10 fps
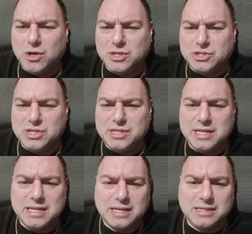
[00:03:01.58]
are the
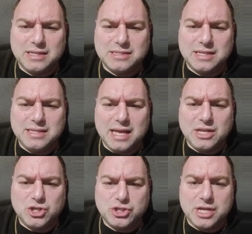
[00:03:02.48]
synthetic the
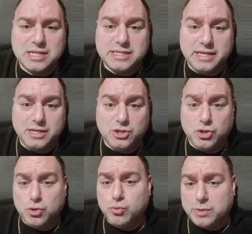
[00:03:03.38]
synthetic shares hidden?
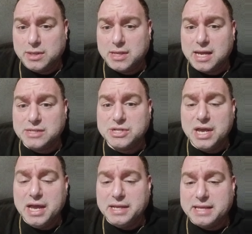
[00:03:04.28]
Do you realize
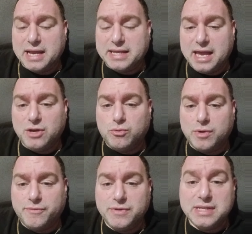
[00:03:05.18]
that Ken
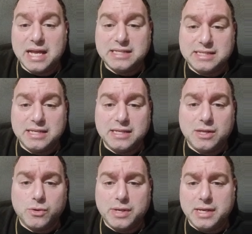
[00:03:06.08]
Griffin, that
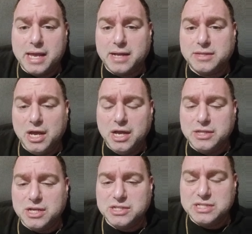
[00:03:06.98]
Citadel Connect,
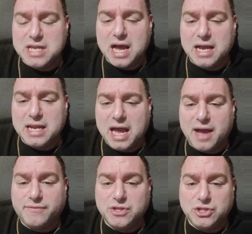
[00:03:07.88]
does not
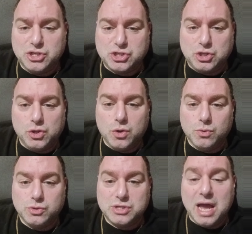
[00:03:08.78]
have to
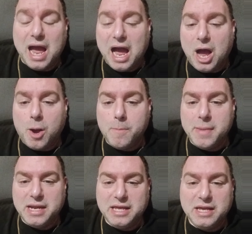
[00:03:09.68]
disclose how
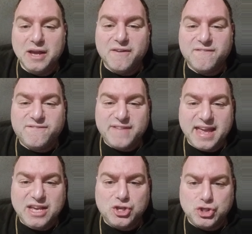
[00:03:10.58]
many
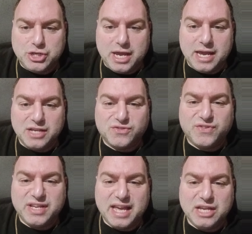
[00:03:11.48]
fake
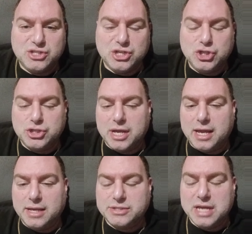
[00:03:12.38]
shares, Fugazi
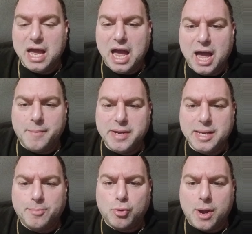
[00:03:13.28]
shares, how
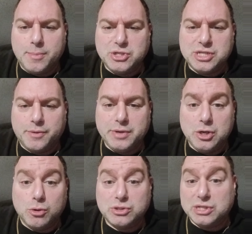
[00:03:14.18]
many
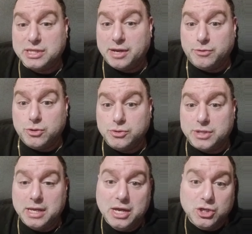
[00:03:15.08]
promissory notes that they're
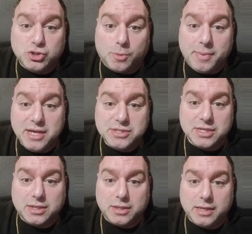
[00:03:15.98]
using. So
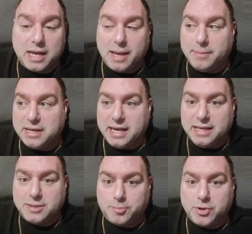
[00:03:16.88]
basically, I mean, I
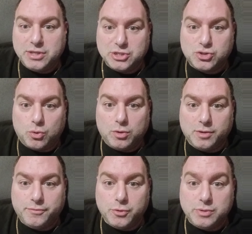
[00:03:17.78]
hate to break this to
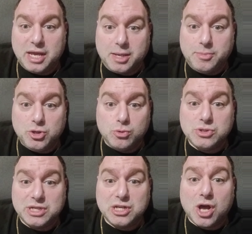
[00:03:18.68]
all of you, they could be
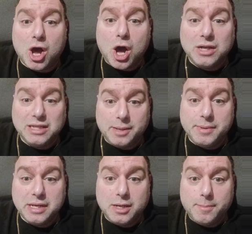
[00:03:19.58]
using an
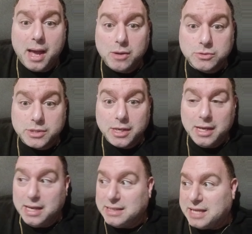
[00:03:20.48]
unlimited amount.
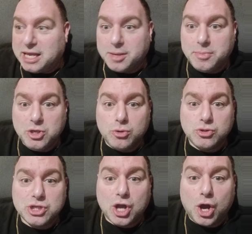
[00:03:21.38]
They could be
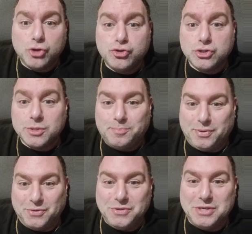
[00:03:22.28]
using hundreds of
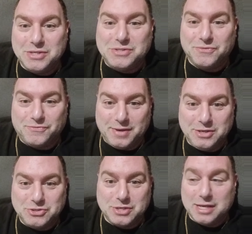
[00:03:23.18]
billions of
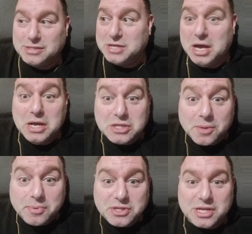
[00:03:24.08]
fake shares
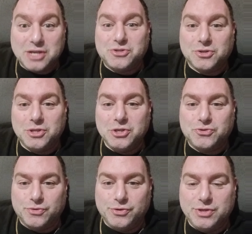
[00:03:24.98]
to potentially
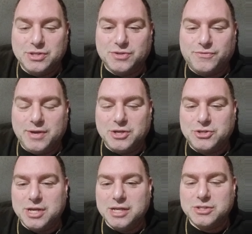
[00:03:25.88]
trillions of fake
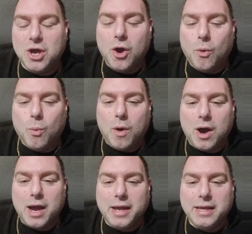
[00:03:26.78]
shares.
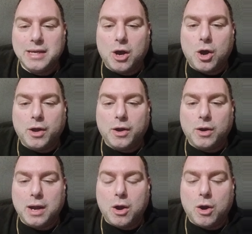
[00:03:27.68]
Why
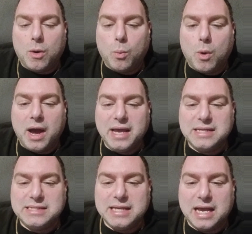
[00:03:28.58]
are why
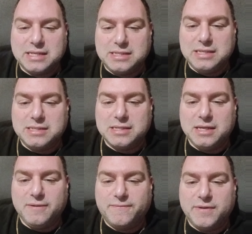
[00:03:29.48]
is the
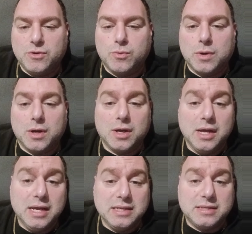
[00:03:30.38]
SEC, FINRA,
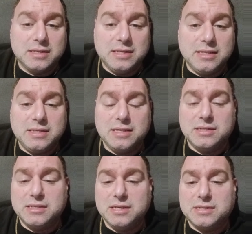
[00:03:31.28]
the
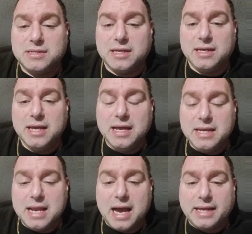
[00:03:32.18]
DTCC
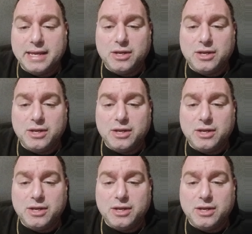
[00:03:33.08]
not